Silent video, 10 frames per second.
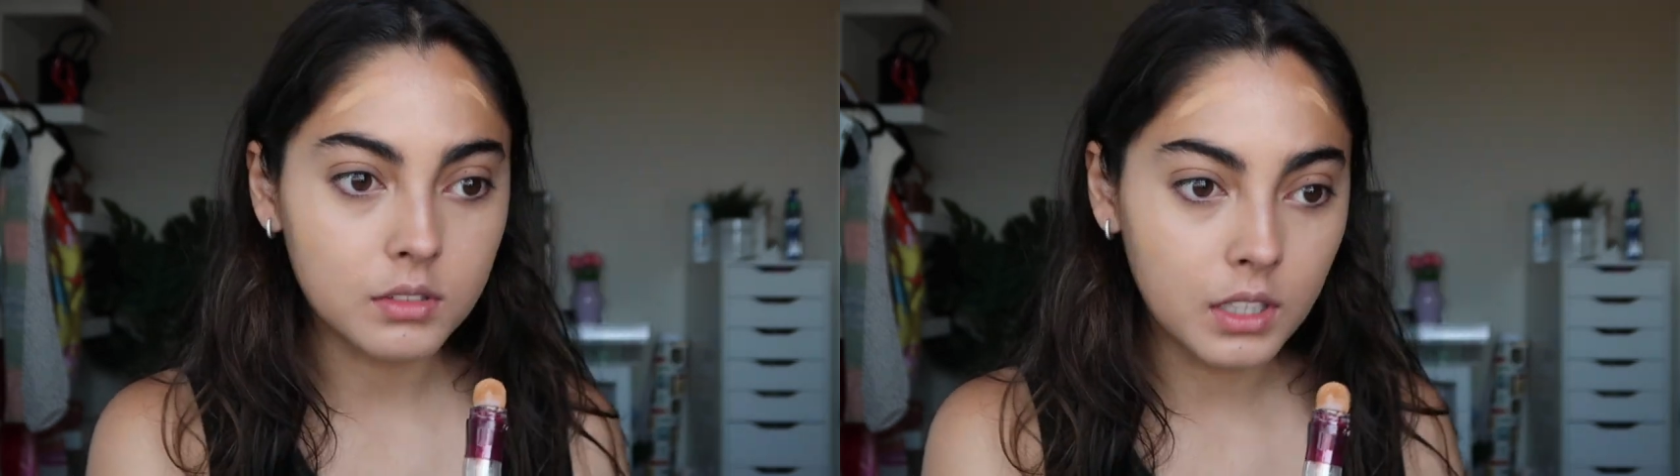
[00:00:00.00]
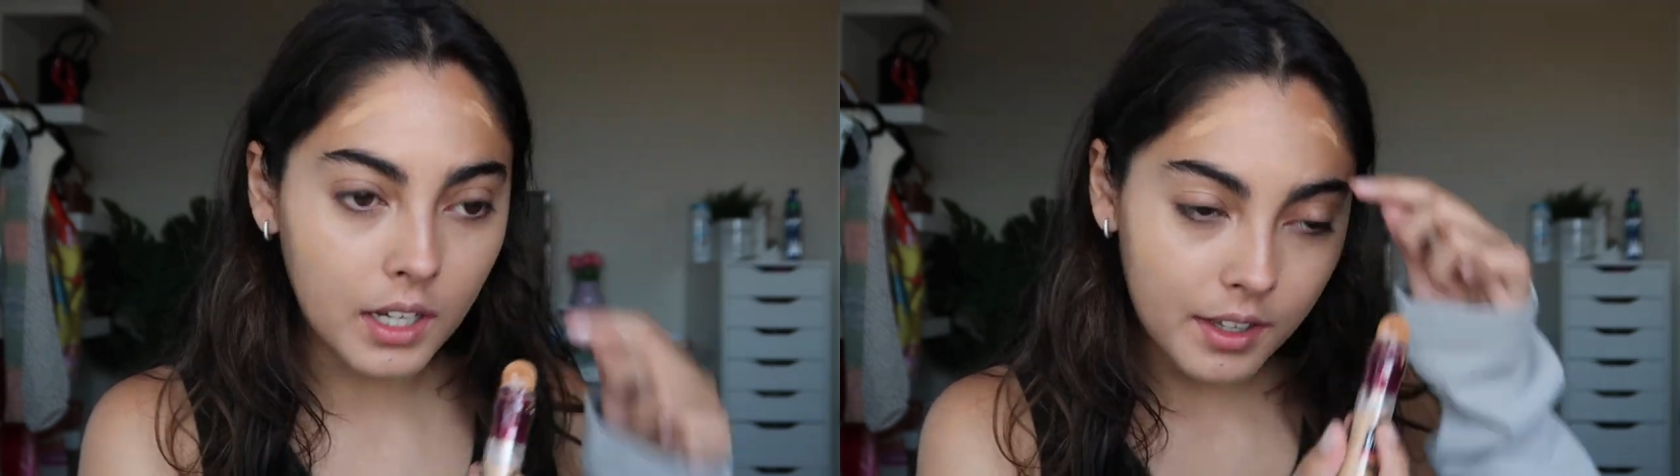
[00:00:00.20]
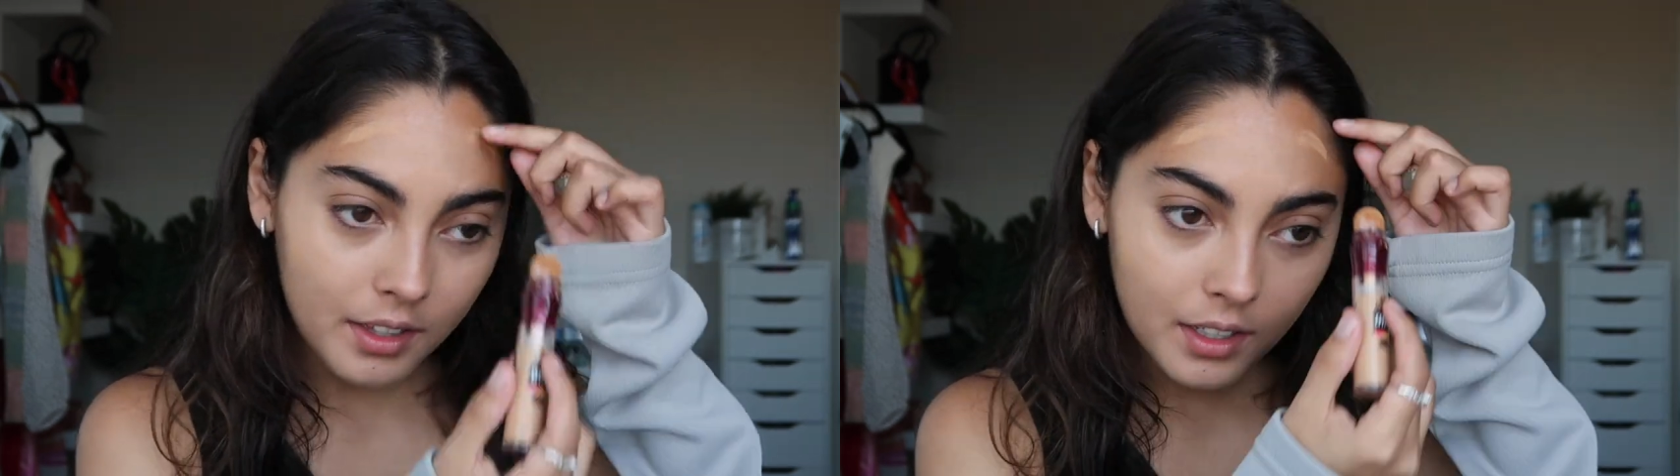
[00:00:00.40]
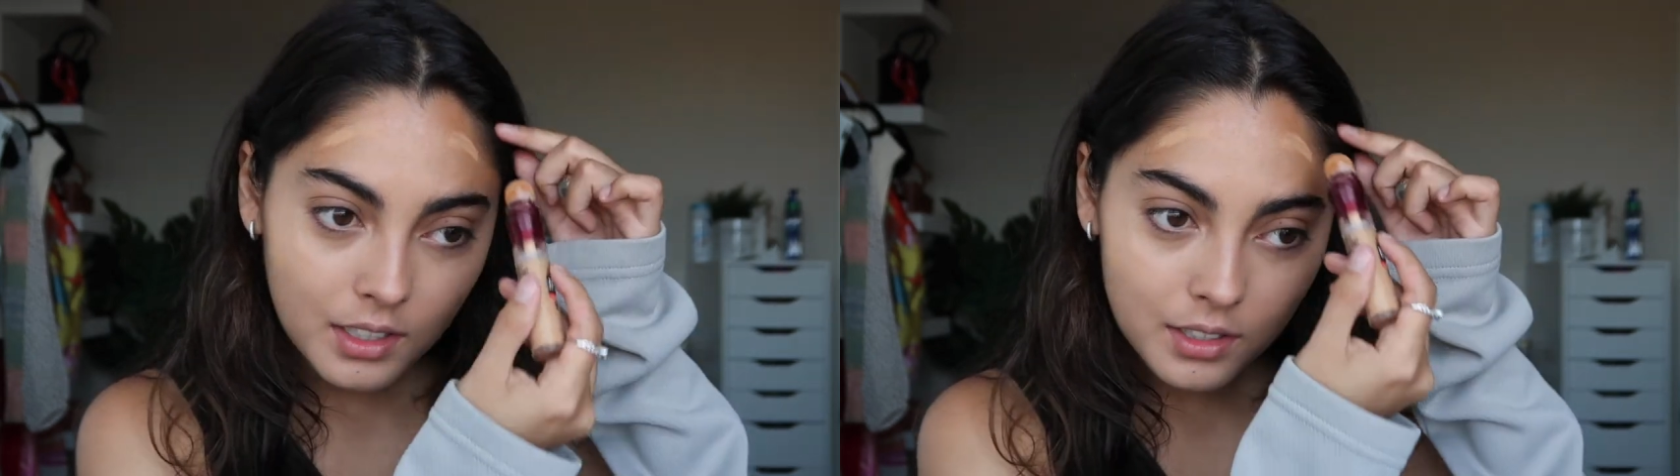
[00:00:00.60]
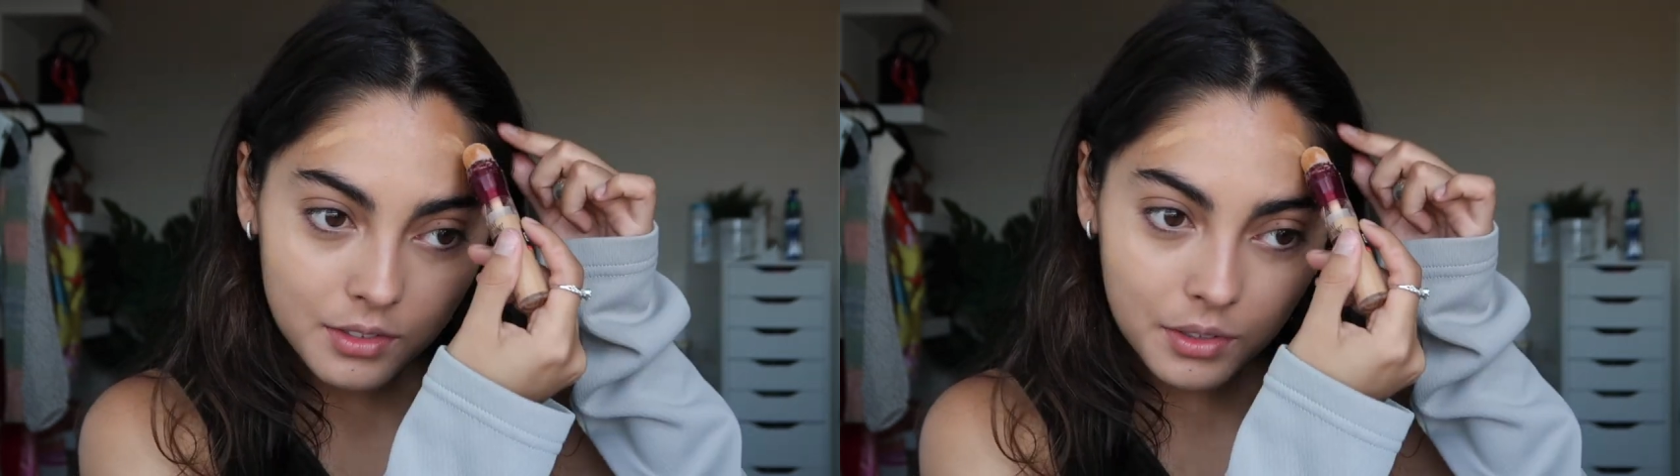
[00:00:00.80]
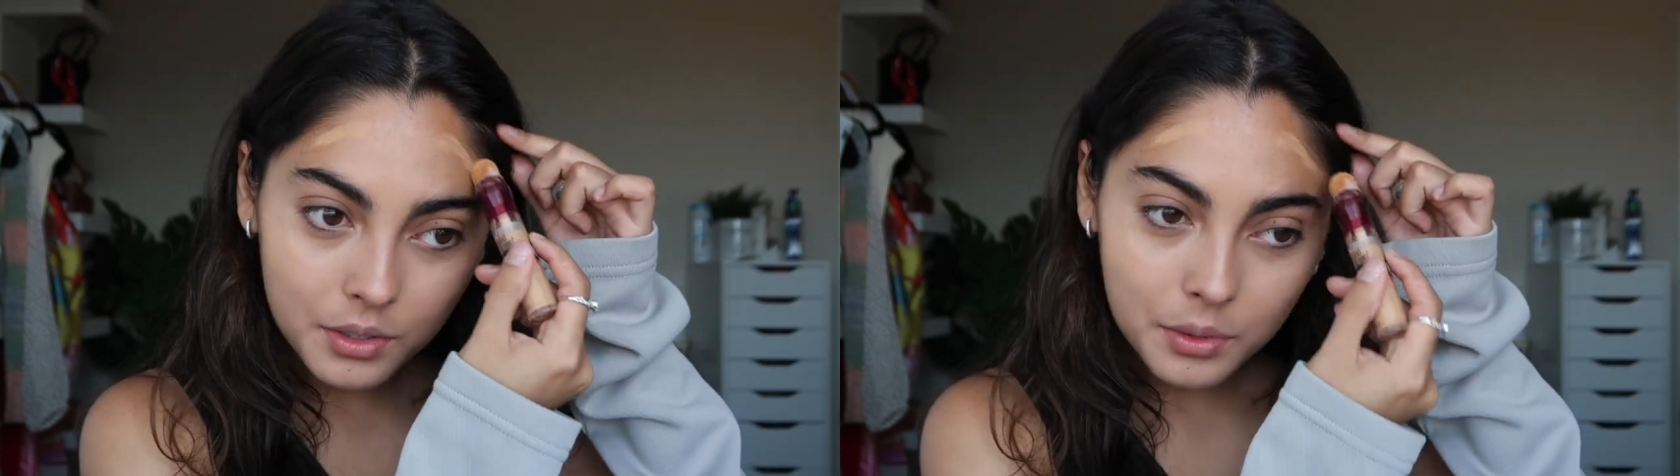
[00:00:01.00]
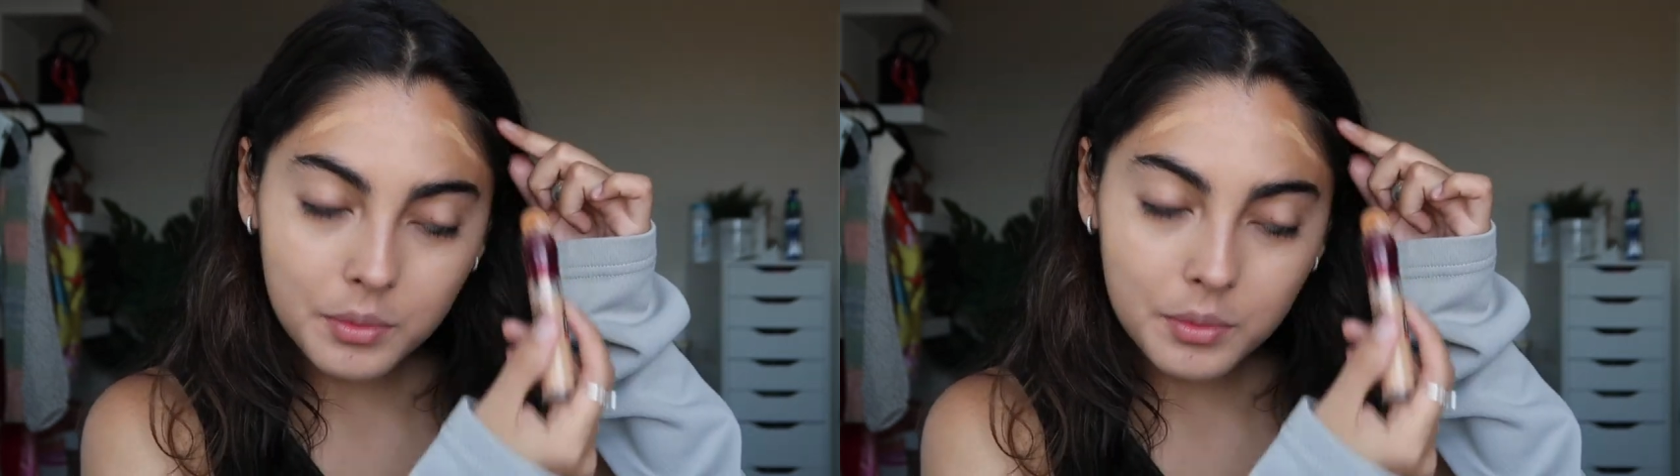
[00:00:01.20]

yeah, I think I need a darker